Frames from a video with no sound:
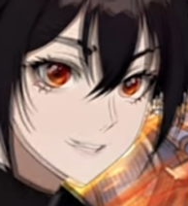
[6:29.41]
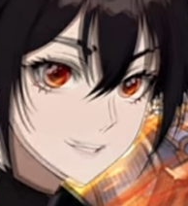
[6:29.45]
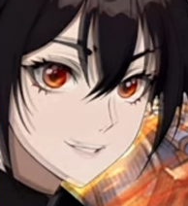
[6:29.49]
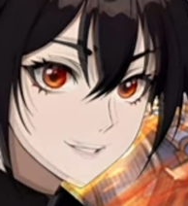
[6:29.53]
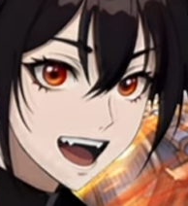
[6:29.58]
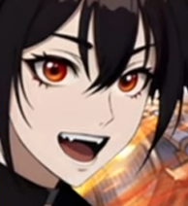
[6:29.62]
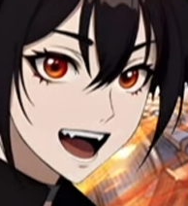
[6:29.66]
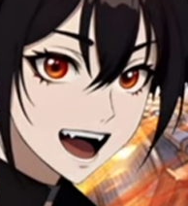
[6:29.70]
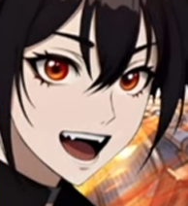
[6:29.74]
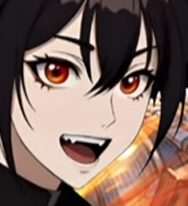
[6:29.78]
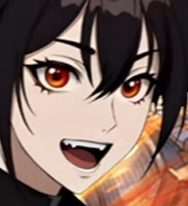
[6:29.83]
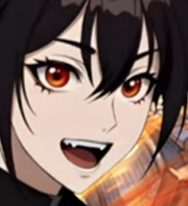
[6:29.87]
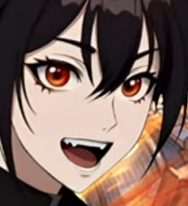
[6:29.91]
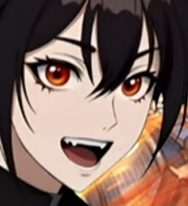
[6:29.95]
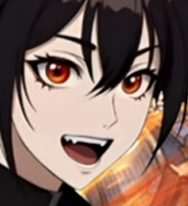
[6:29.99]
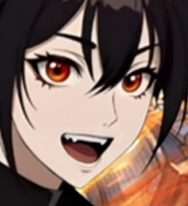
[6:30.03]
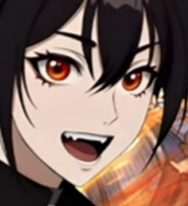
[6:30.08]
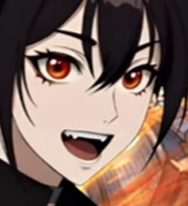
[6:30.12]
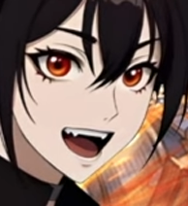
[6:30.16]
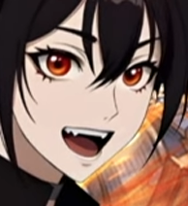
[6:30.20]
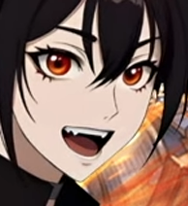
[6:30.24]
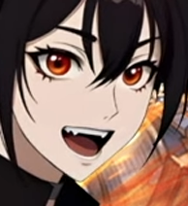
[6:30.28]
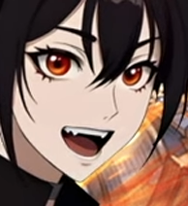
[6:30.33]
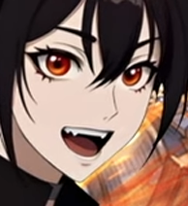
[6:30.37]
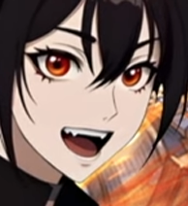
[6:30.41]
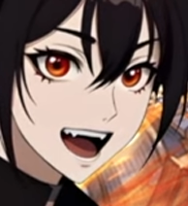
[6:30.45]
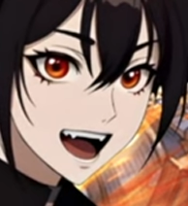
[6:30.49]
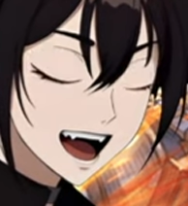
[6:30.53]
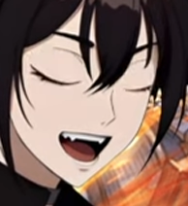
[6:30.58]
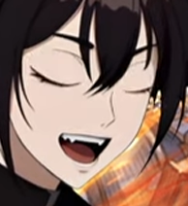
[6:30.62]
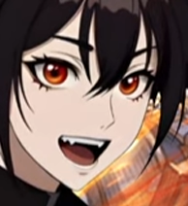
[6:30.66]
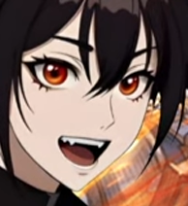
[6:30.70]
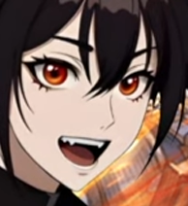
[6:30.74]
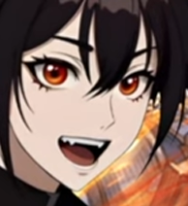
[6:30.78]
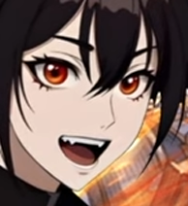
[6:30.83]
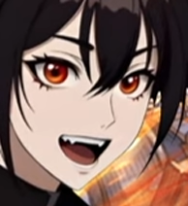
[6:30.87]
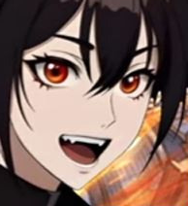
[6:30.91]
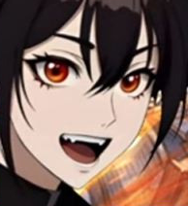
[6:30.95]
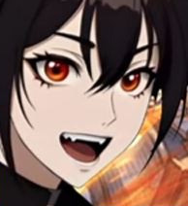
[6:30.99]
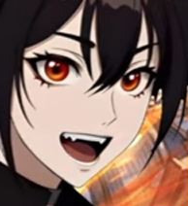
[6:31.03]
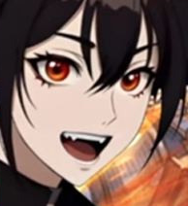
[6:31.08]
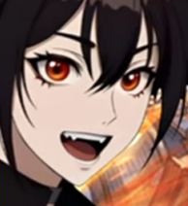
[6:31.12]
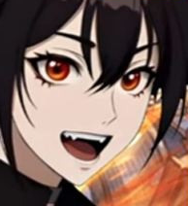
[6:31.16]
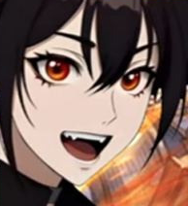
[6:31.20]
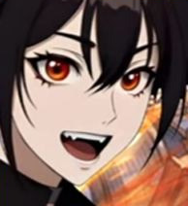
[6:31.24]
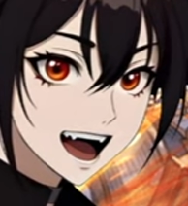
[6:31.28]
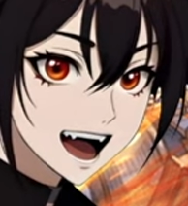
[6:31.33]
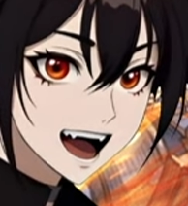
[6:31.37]
Yeah, she needs another
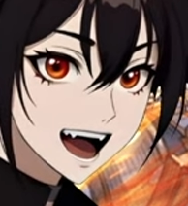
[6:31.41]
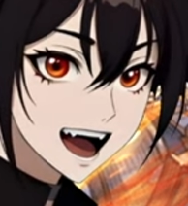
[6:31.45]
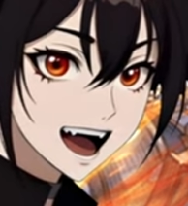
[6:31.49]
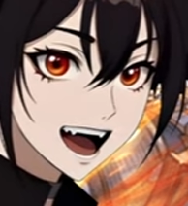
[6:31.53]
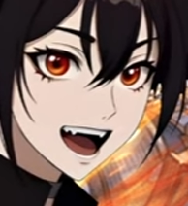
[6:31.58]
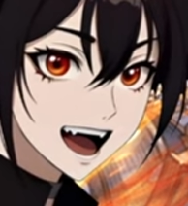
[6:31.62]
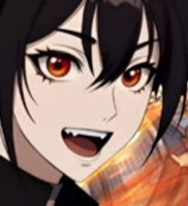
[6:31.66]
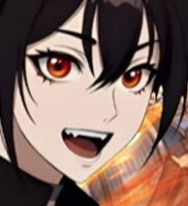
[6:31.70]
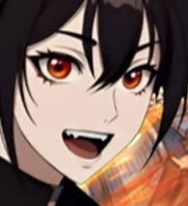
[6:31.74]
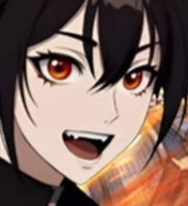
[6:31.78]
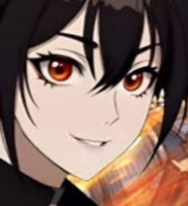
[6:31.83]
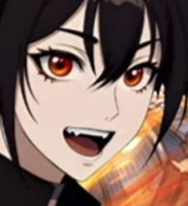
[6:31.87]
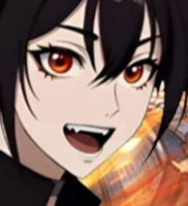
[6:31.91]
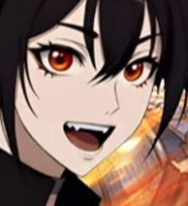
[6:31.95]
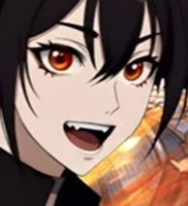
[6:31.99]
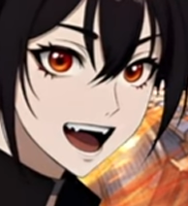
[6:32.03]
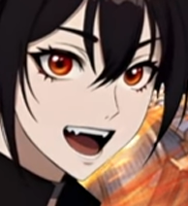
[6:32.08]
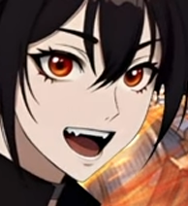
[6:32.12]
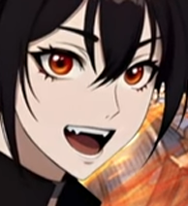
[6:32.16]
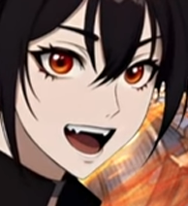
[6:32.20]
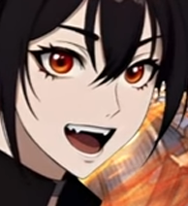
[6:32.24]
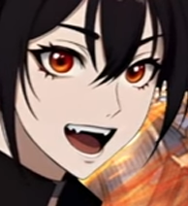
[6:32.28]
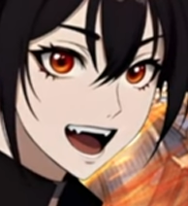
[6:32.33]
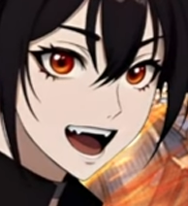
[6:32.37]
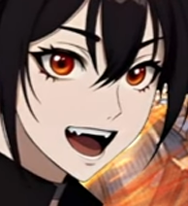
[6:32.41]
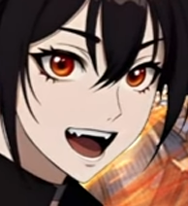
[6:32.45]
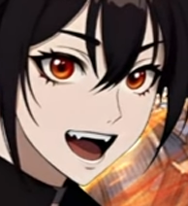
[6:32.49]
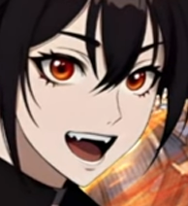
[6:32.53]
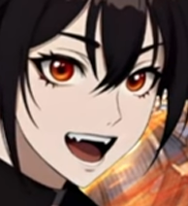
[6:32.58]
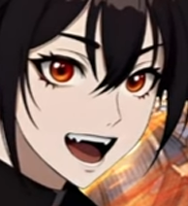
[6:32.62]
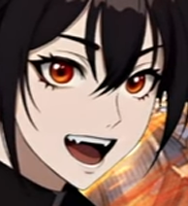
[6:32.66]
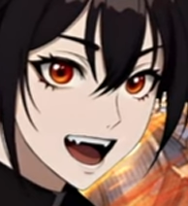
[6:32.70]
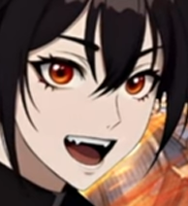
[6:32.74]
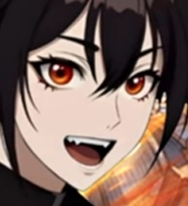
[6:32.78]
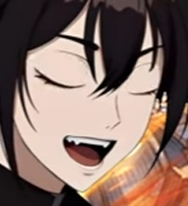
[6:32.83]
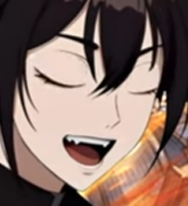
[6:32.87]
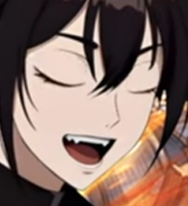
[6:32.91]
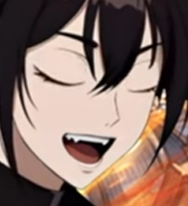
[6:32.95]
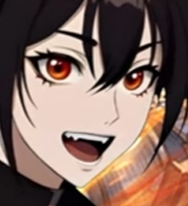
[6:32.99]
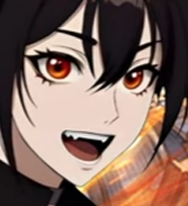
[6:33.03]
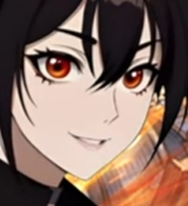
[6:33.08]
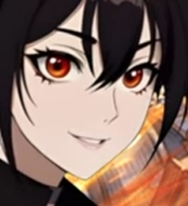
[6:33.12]
Wasteland crest unit in her team,